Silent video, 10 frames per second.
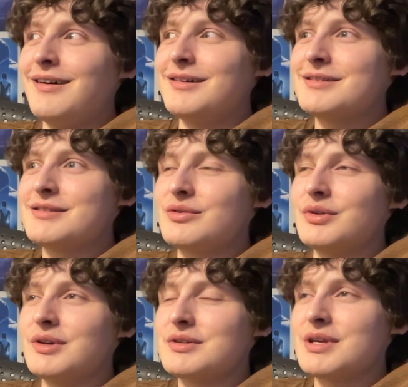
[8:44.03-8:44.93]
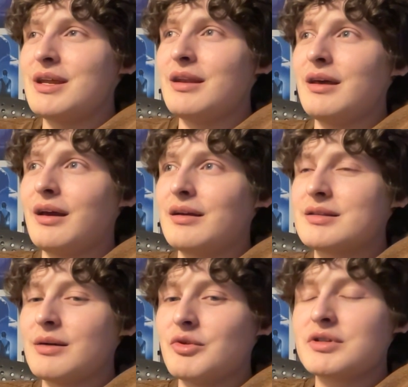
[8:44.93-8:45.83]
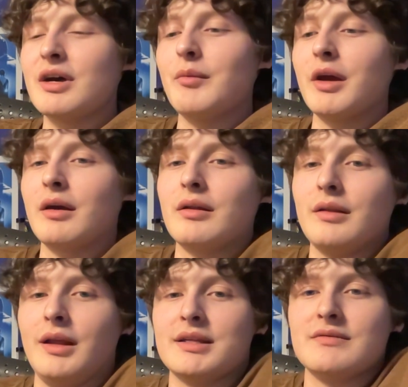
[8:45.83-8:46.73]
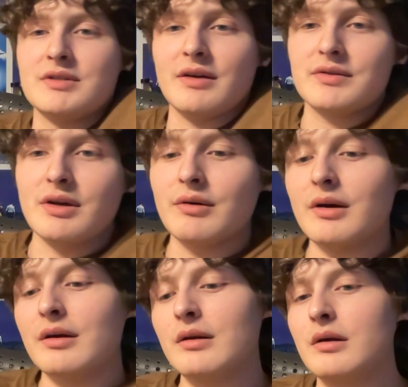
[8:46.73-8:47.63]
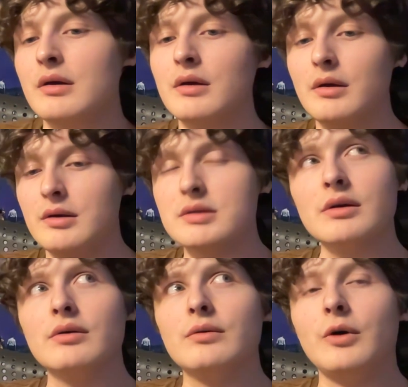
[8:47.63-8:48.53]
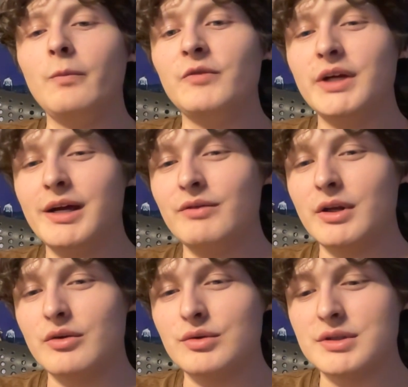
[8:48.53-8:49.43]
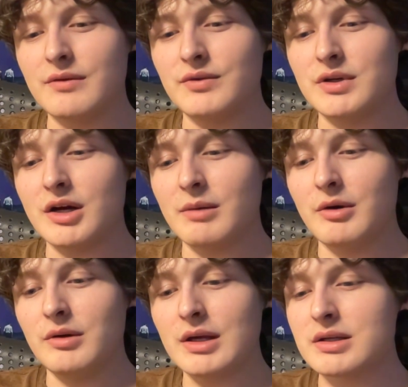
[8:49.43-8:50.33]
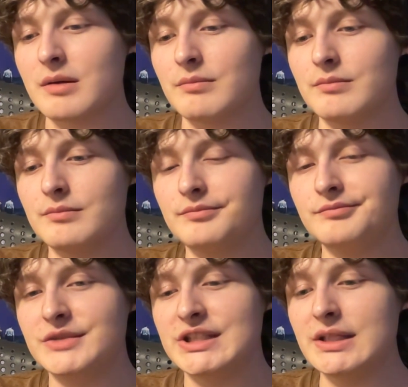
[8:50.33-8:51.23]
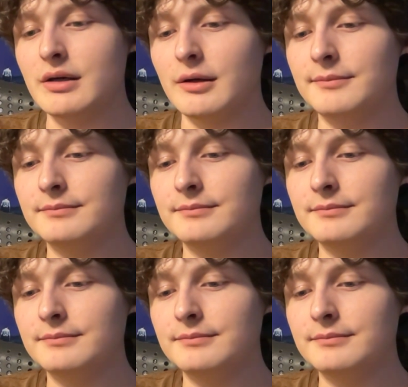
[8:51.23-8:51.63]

School year's ending, summer's coming, lots of stuff's going on. So hopefully I have a lot of cool stuff to talk about next time. See y'all.